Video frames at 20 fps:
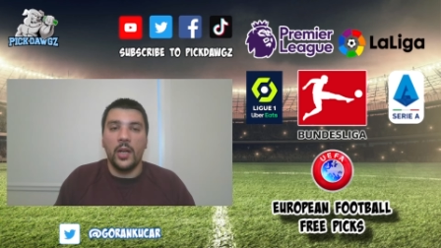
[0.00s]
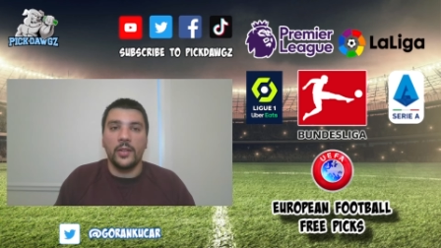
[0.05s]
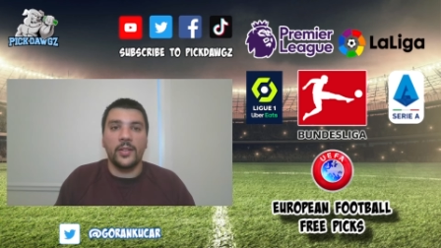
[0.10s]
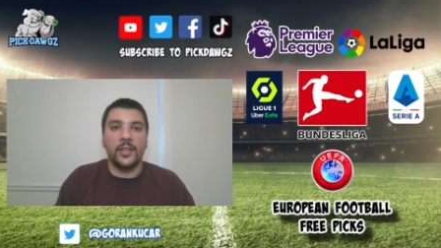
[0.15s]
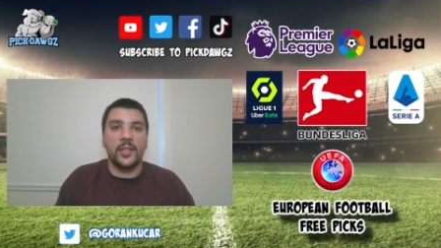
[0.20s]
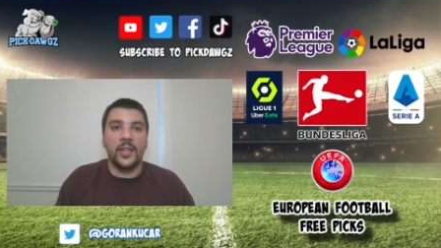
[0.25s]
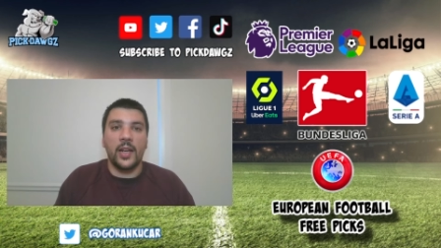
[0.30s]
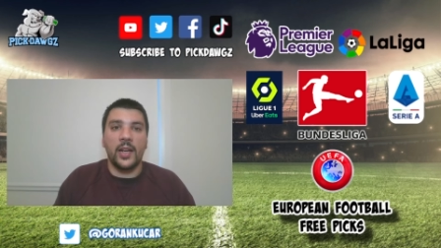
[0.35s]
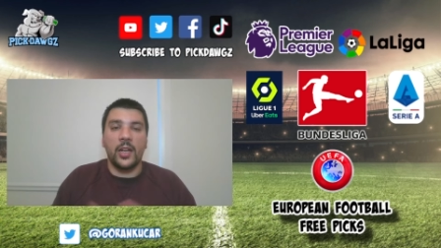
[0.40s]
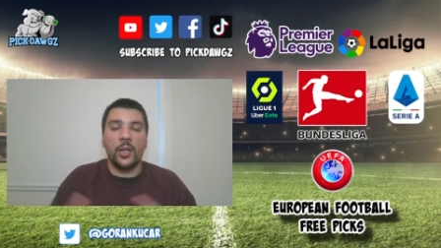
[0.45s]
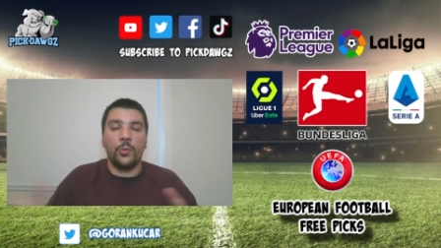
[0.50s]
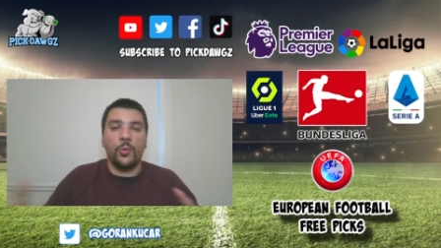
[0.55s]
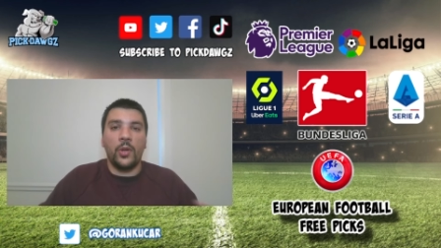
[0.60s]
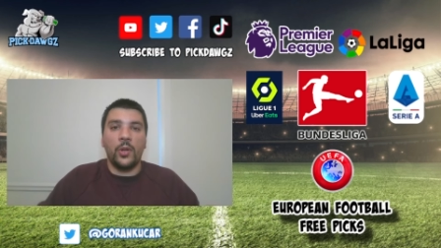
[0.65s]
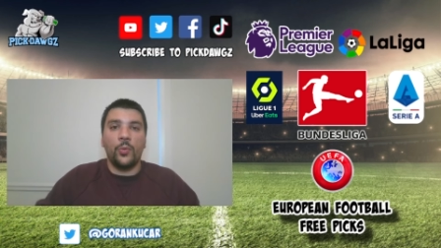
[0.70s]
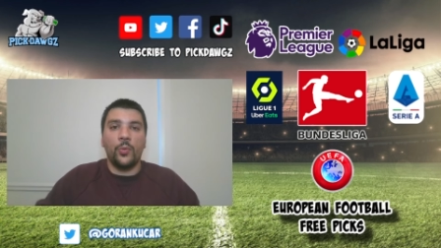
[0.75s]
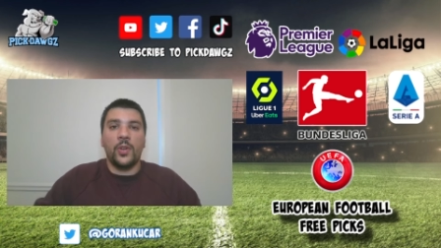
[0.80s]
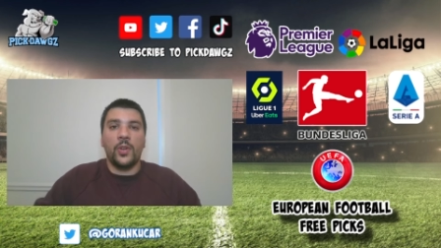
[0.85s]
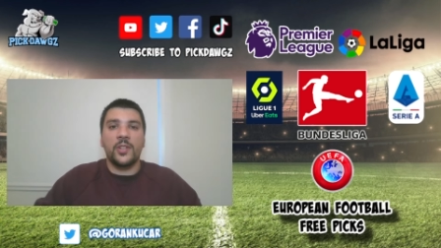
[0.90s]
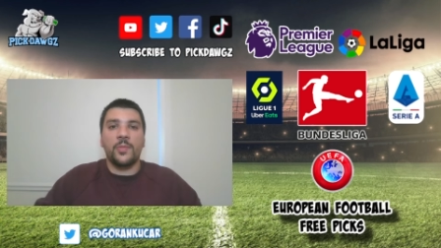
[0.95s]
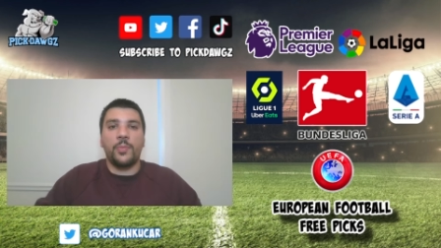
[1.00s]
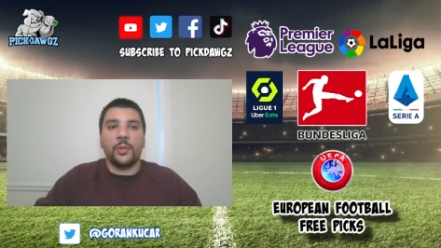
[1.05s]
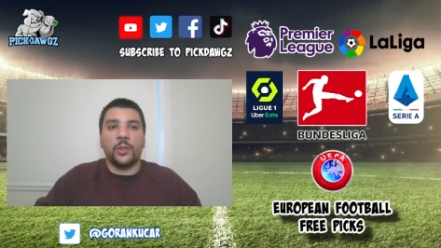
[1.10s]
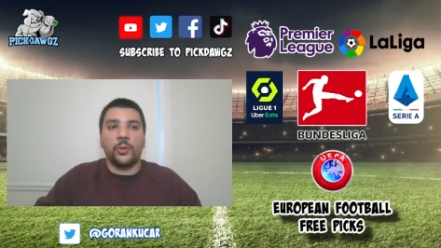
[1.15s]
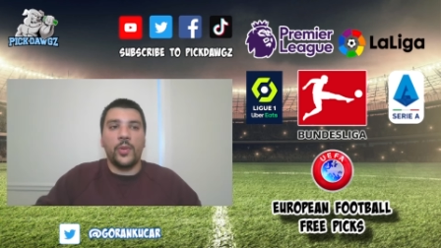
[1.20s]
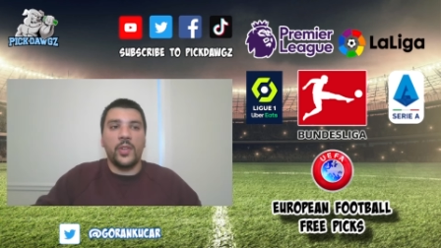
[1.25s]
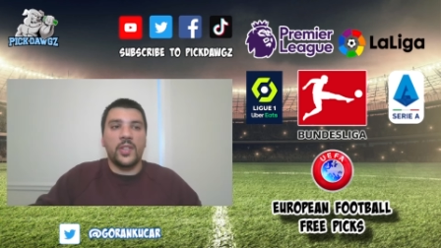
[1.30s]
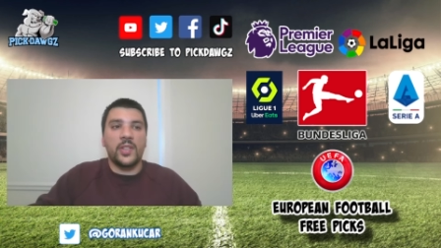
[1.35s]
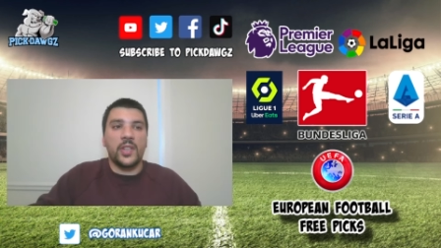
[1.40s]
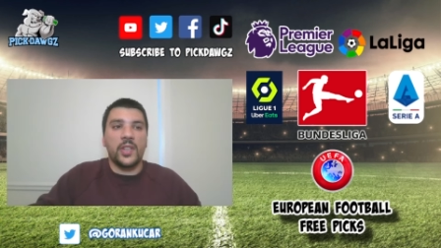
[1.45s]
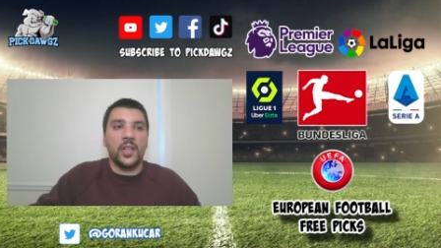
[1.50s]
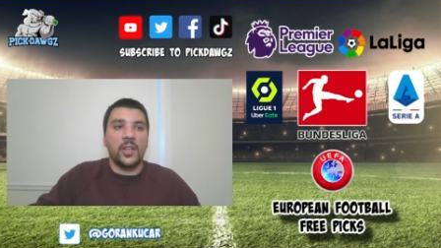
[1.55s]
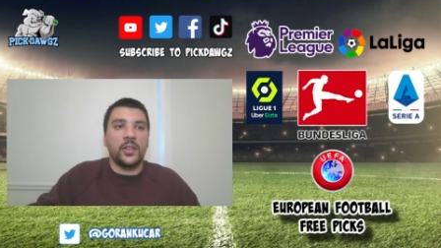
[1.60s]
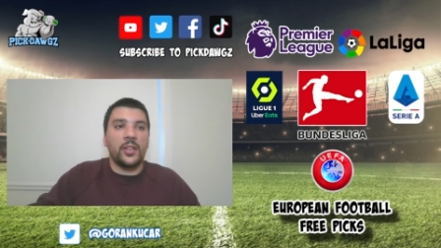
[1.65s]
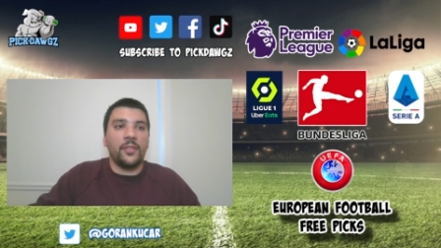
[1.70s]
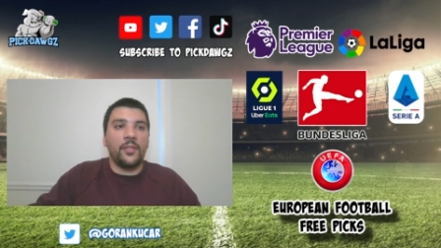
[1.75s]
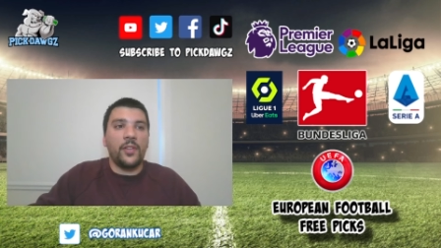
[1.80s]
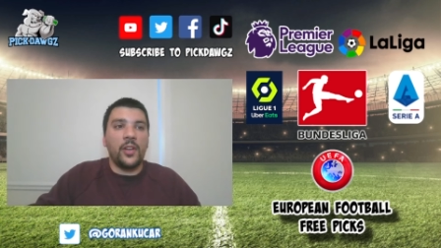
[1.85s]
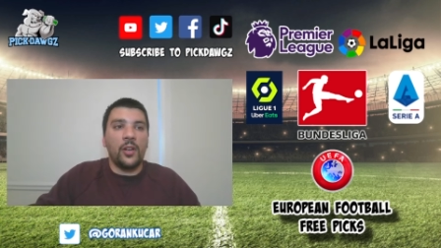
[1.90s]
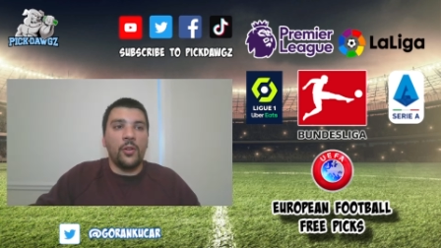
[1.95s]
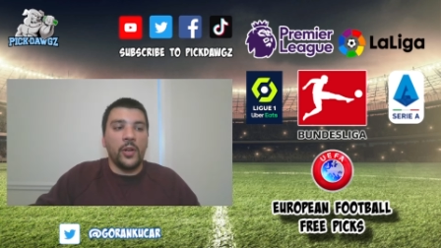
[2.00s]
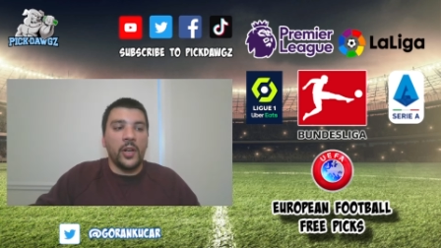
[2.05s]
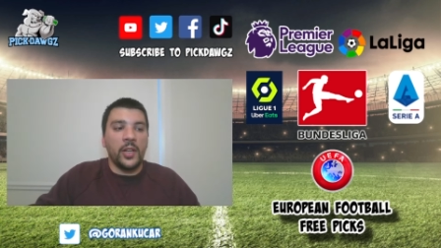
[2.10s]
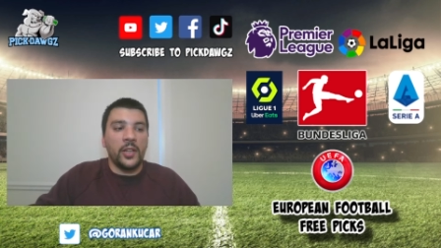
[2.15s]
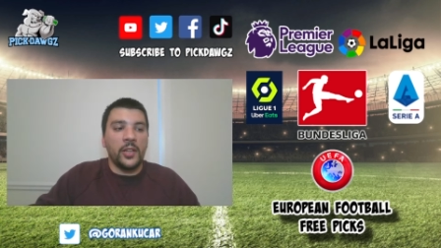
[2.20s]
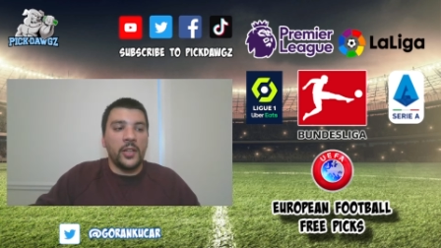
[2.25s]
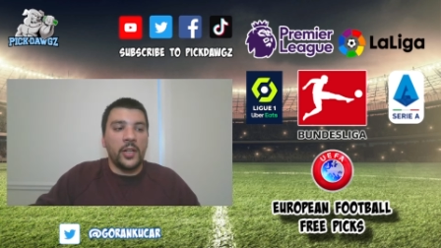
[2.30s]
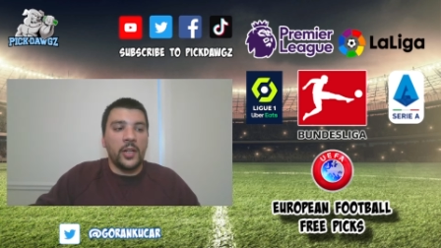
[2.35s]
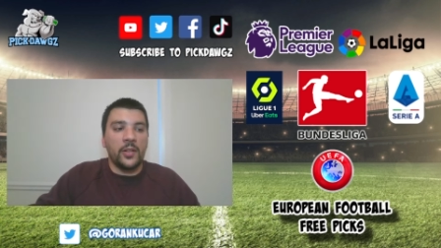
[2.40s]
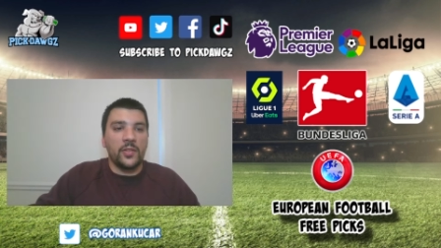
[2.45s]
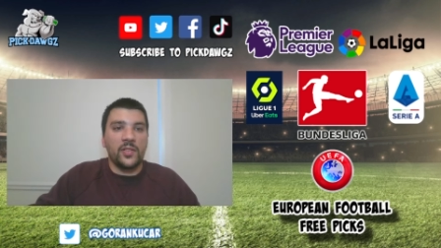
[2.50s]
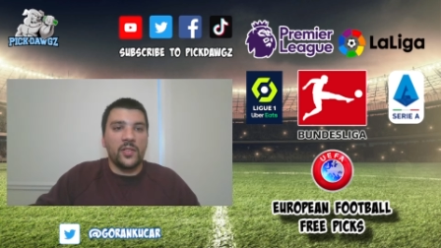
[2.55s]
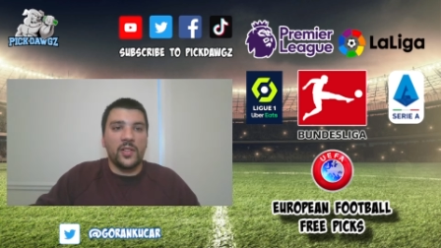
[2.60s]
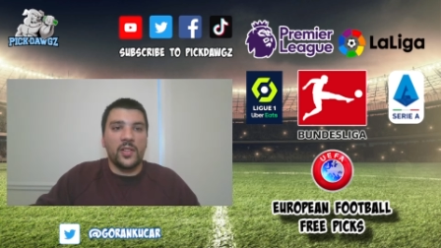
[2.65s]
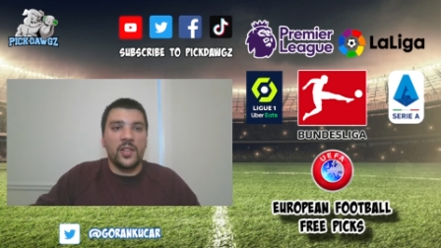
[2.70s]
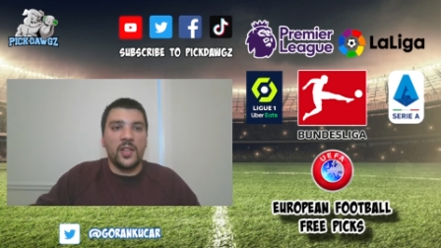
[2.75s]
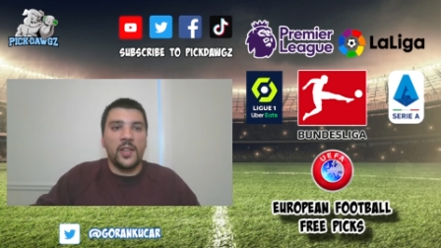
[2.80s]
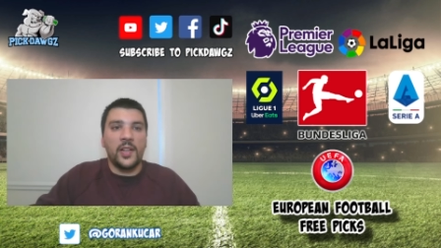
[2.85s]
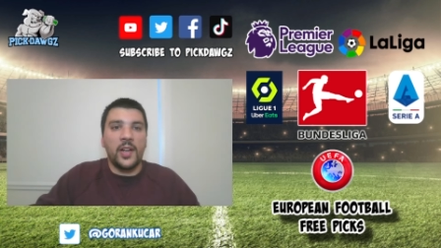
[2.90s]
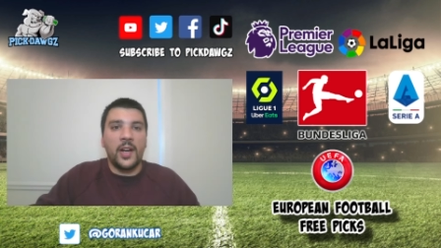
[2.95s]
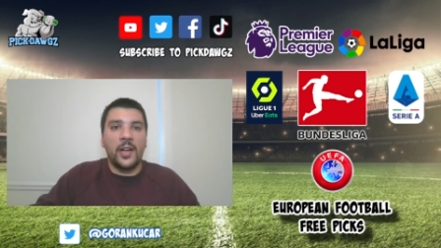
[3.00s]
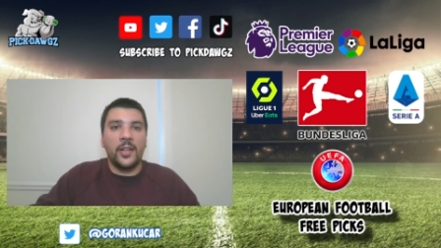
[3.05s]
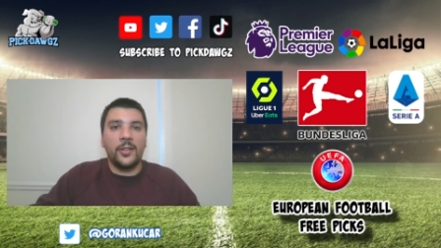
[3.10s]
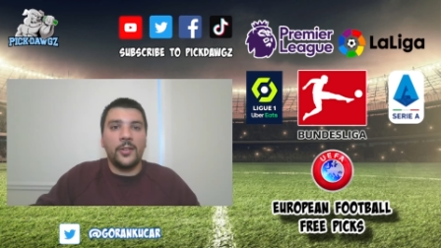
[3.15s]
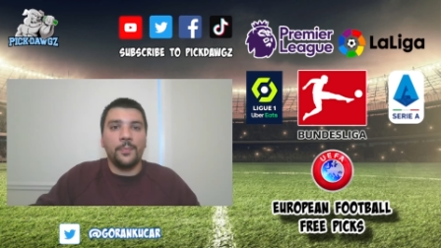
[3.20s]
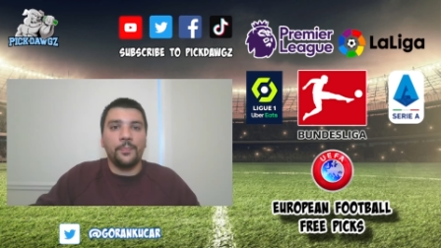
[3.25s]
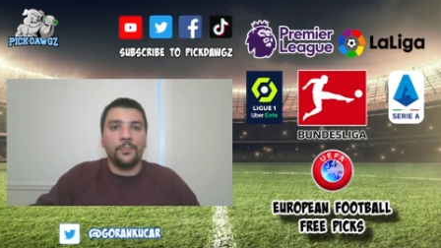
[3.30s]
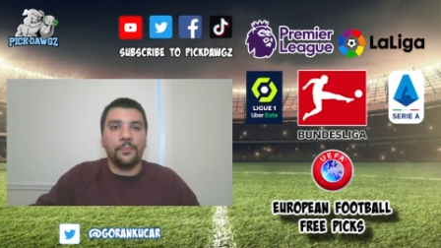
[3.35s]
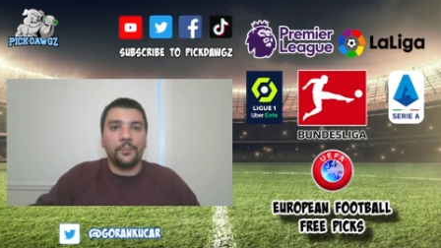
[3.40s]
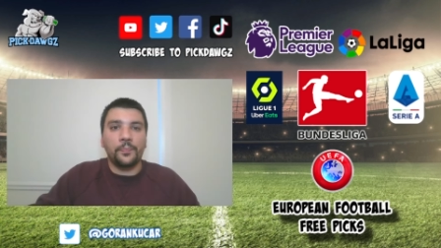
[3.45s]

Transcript: The second one was between Celta Vigo and Real Sociedad.